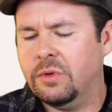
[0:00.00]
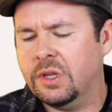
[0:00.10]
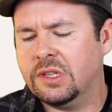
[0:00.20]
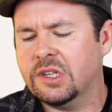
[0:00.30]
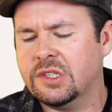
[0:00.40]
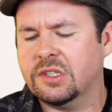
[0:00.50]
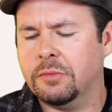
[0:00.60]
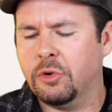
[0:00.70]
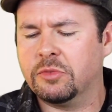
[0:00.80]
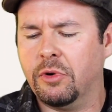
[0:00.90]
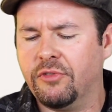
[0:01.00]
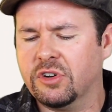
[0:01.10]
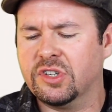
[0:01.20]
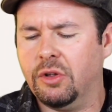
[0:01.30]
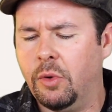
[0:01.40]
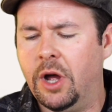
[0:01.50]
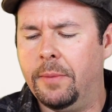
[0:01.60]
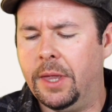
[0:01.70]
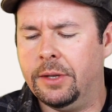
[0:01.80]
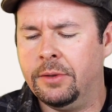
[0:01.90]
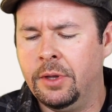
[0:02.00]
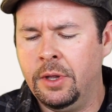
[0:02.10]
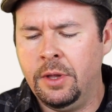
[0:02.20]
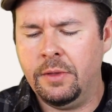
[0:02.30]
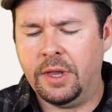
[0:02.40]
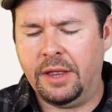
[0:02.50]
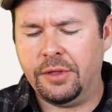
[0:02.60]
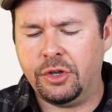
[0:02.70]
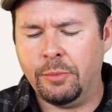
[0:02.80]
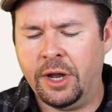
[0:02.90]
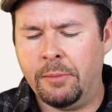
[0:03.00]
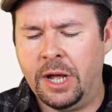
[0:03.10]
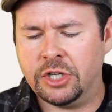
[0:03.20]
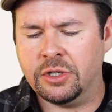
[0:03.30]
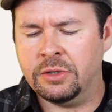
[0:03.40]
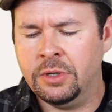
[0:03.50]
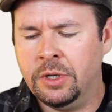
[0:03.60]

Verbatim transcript: this is a much more versatile wine than, than I think you might imagine.